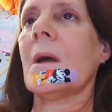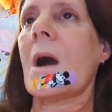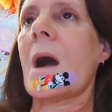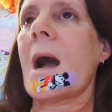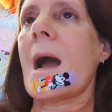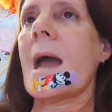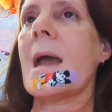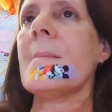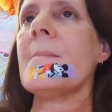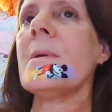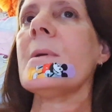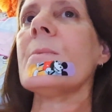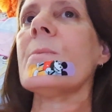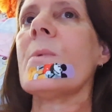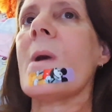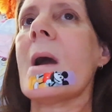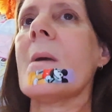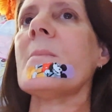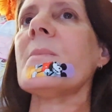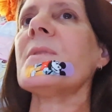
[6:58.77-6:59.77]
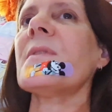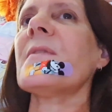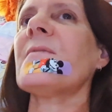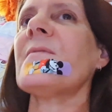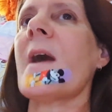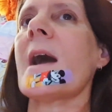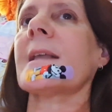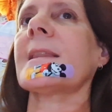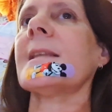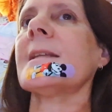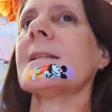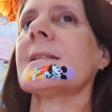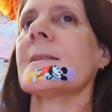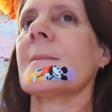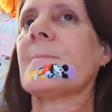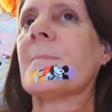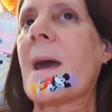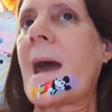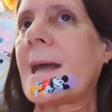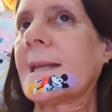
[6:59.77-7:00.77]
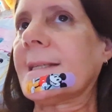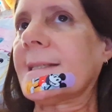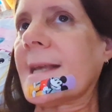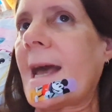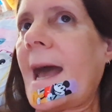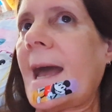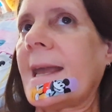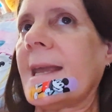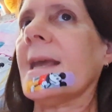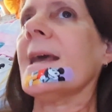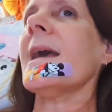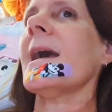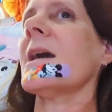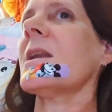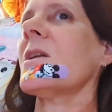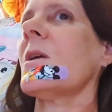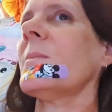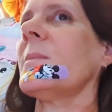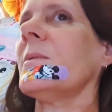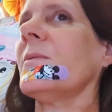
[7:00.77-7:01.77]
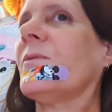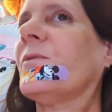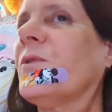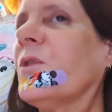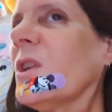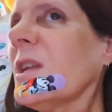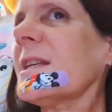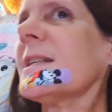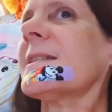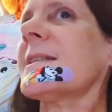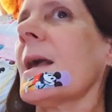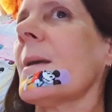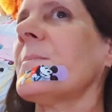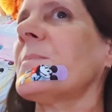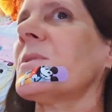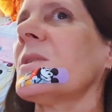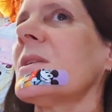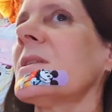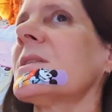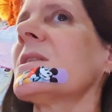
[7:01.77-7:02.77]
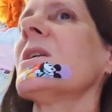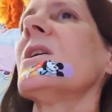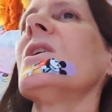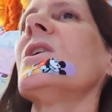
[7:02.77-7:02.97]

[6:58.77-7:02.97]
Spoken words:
I am at one with the fact that it's a bad day, and I'm in full acceptance